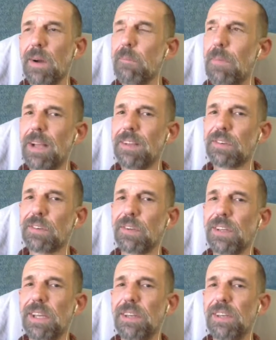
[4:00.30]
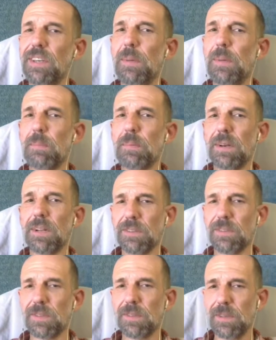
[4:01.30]
magical ENTP
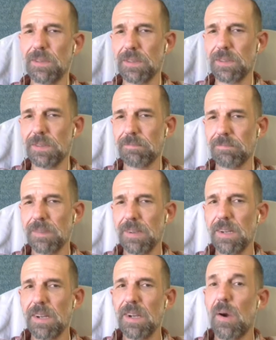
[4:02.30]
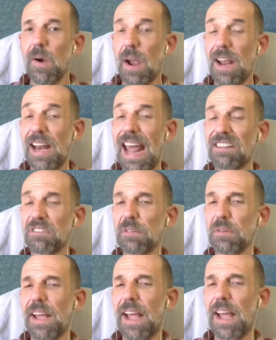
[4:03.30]
predictions for the future. I'm going
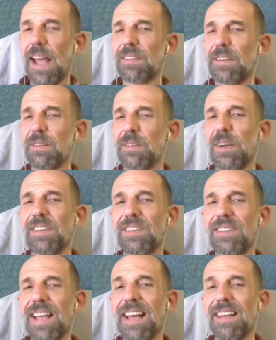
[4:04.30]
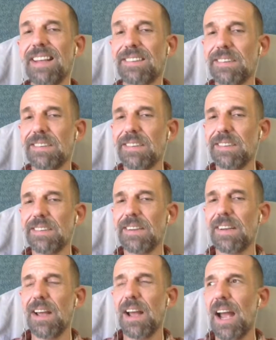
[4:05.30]
to ask you to assess
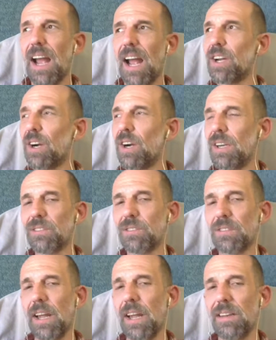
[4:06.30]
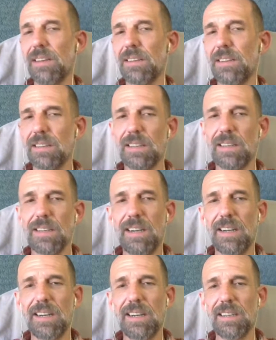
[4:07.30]
a current trend
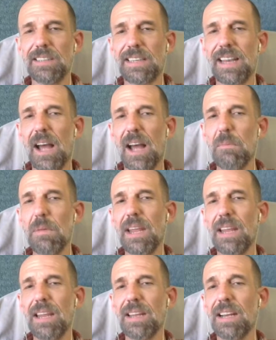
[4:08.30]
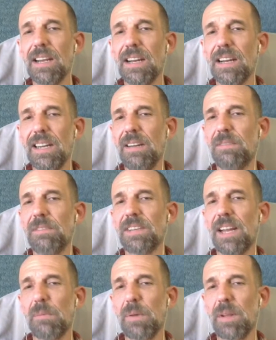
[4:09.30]
to tell me if it's
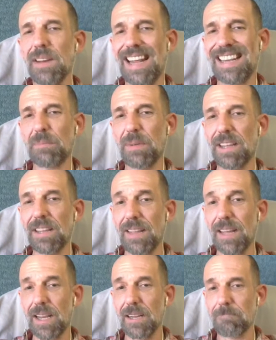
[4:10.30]
going to be the next big thing.